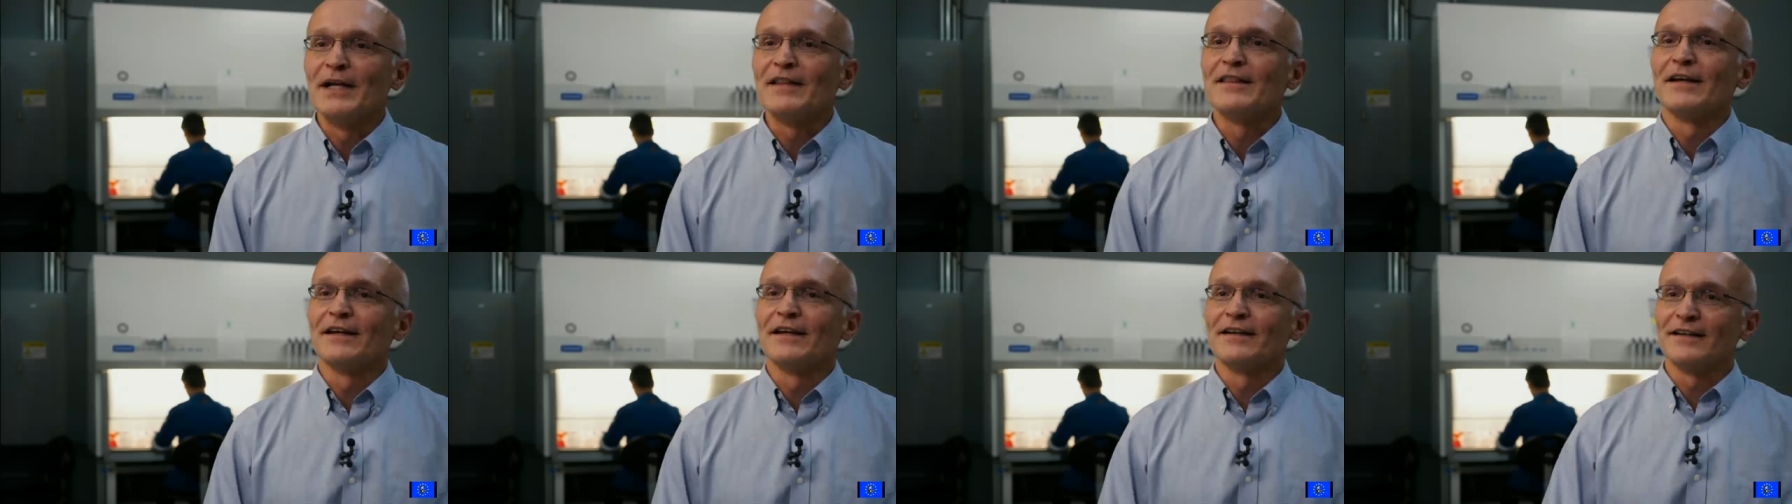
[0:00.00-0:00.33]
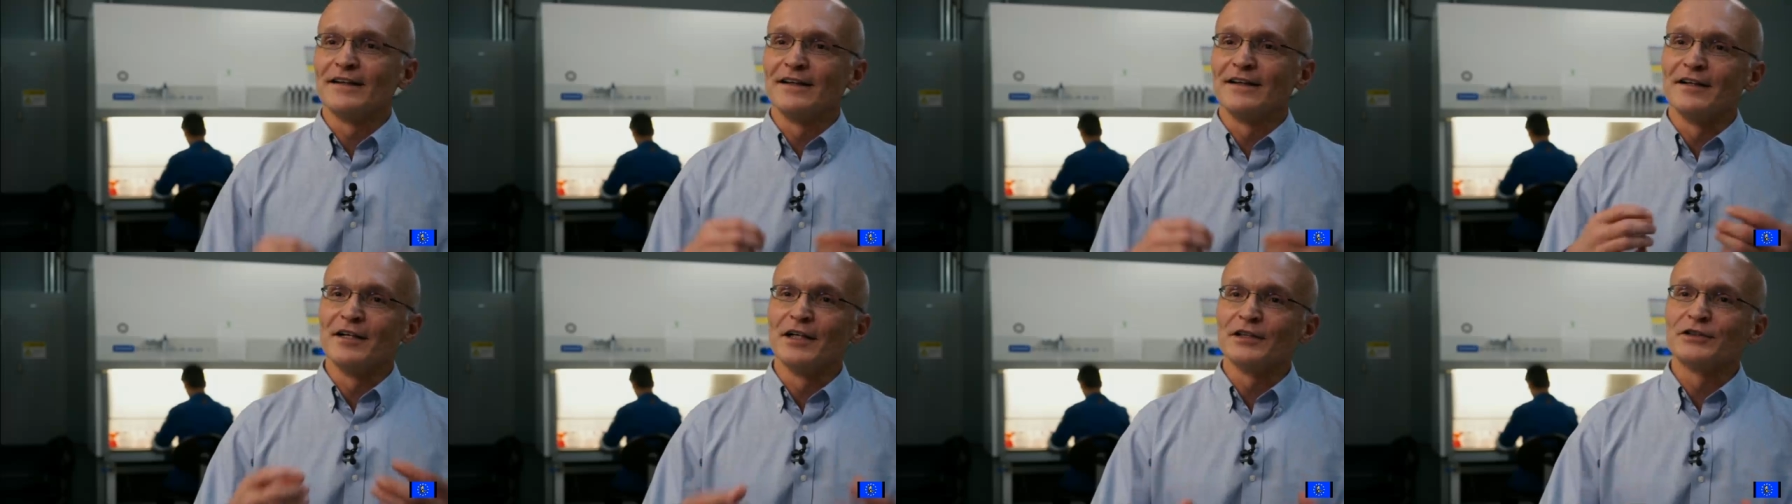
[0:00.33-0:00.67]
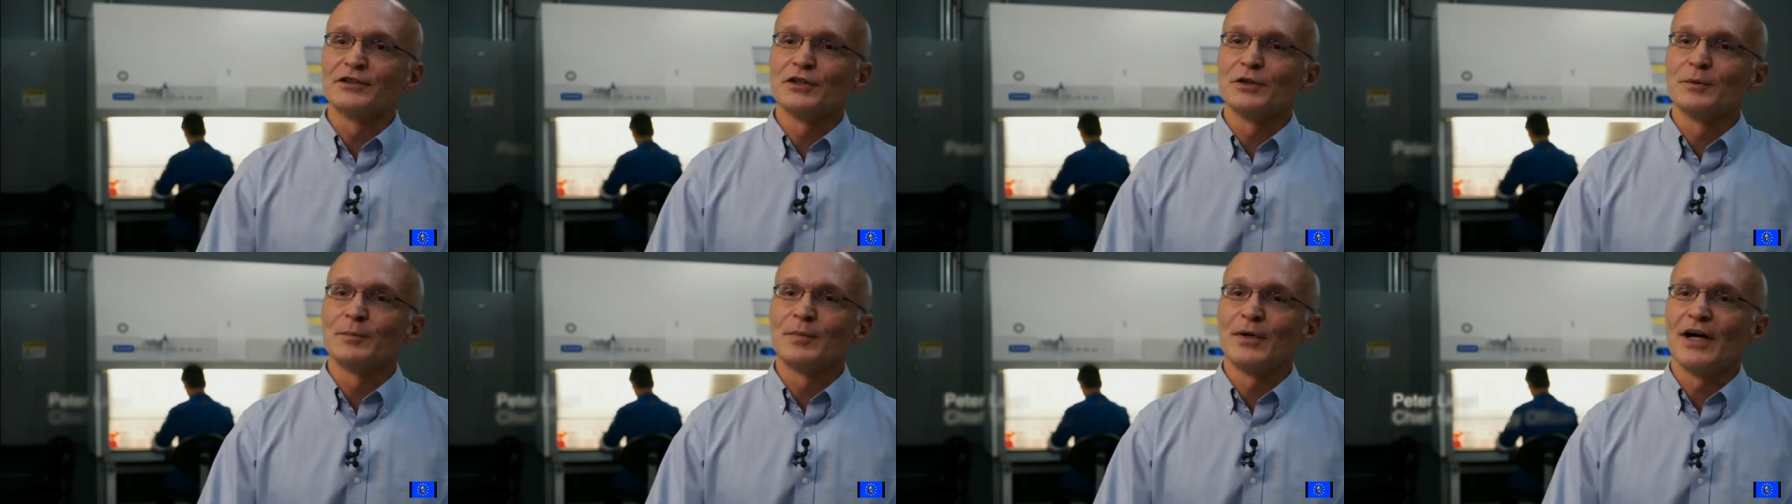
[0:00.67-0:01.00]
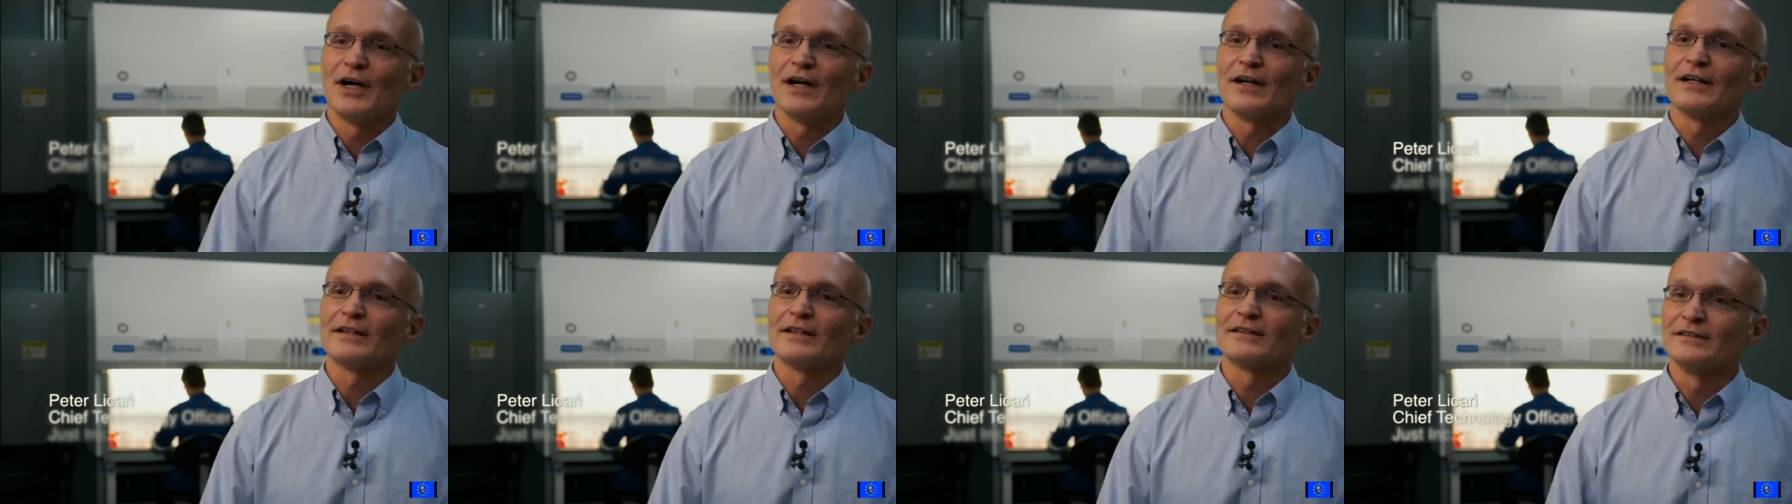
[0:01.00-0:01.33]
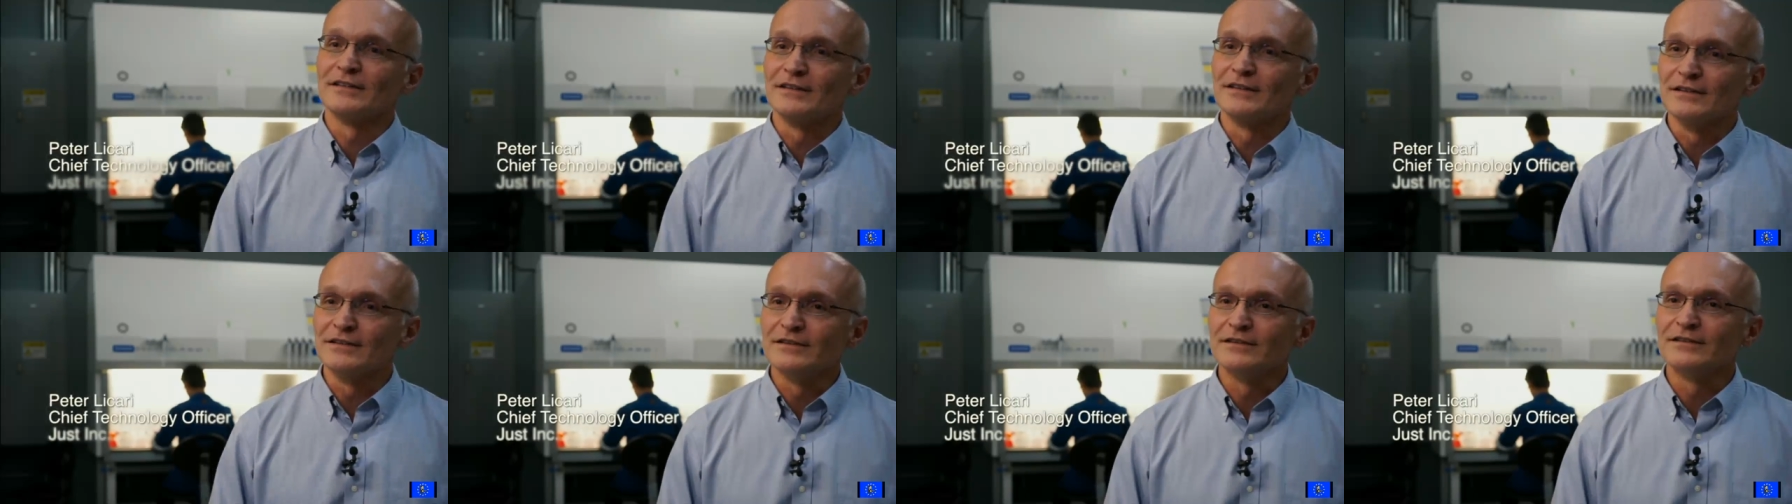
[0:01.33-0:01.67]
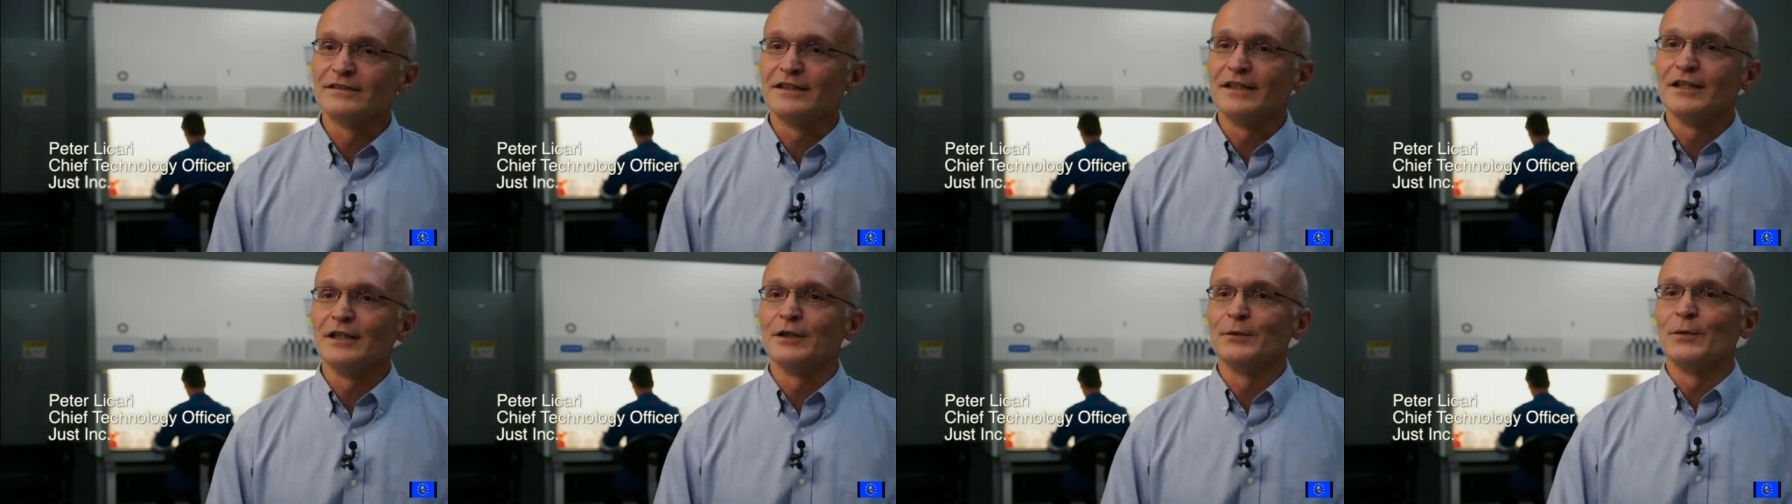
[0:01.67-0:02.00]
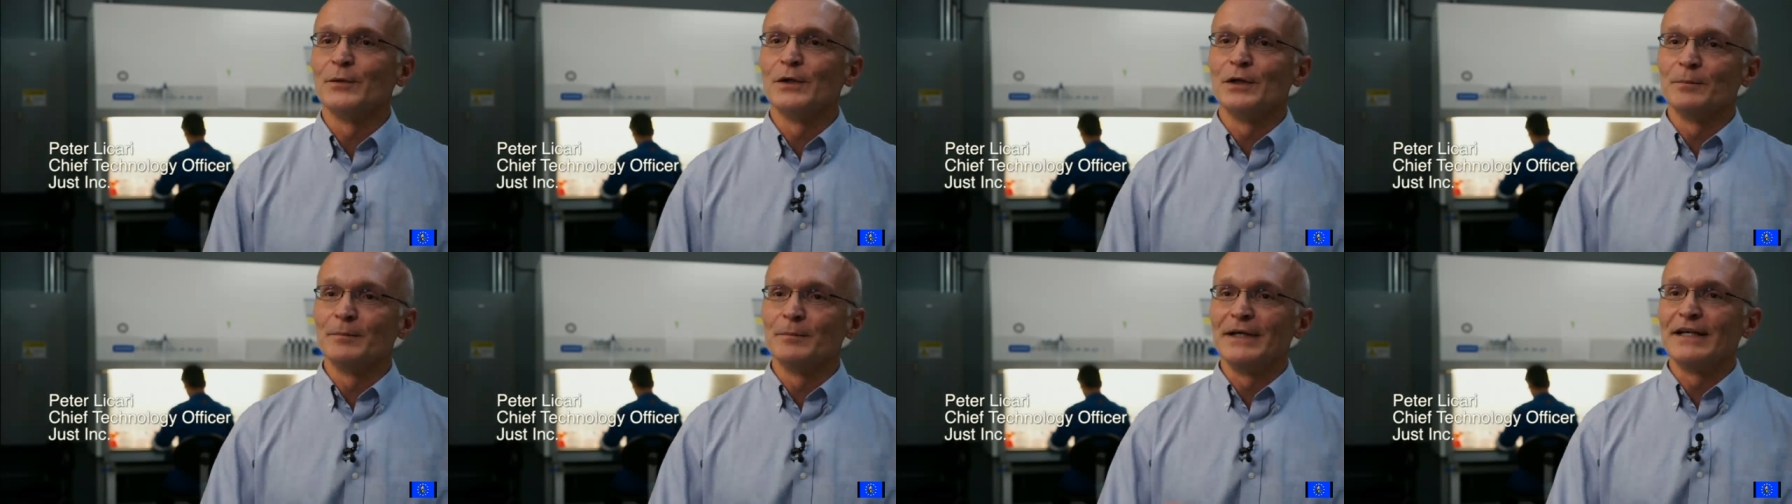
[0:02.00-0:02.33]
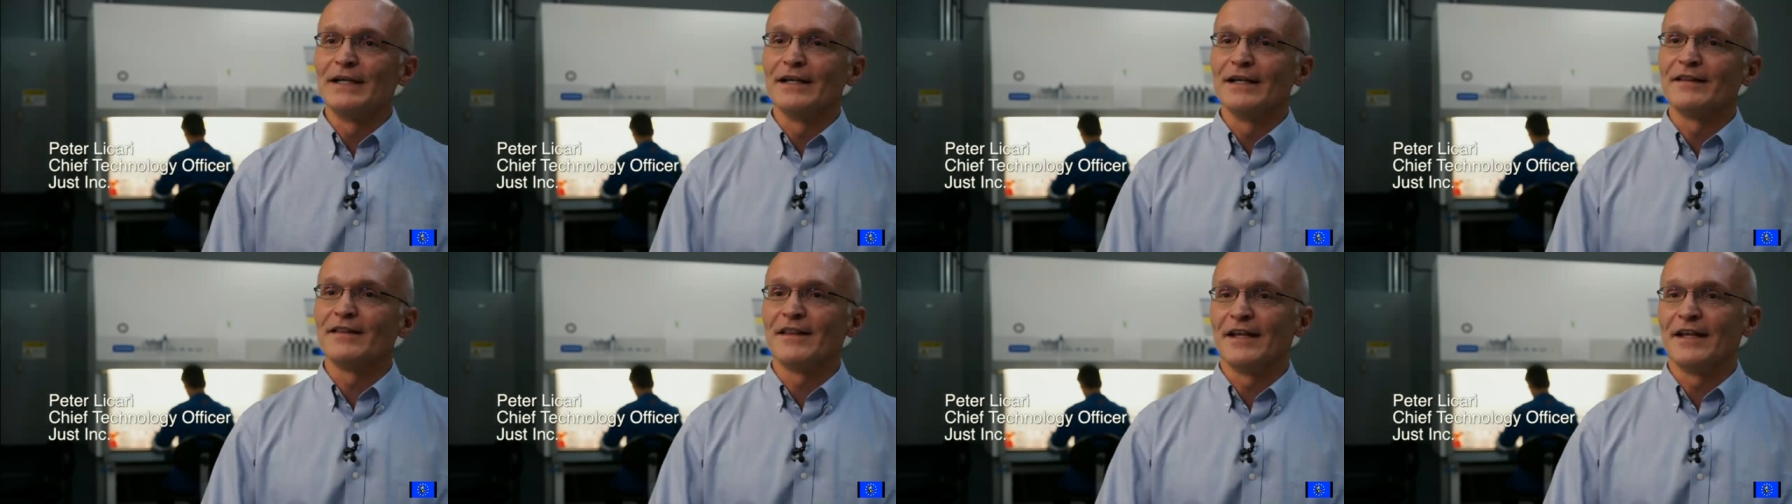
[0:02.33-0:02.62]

I think the initial products you'll see will be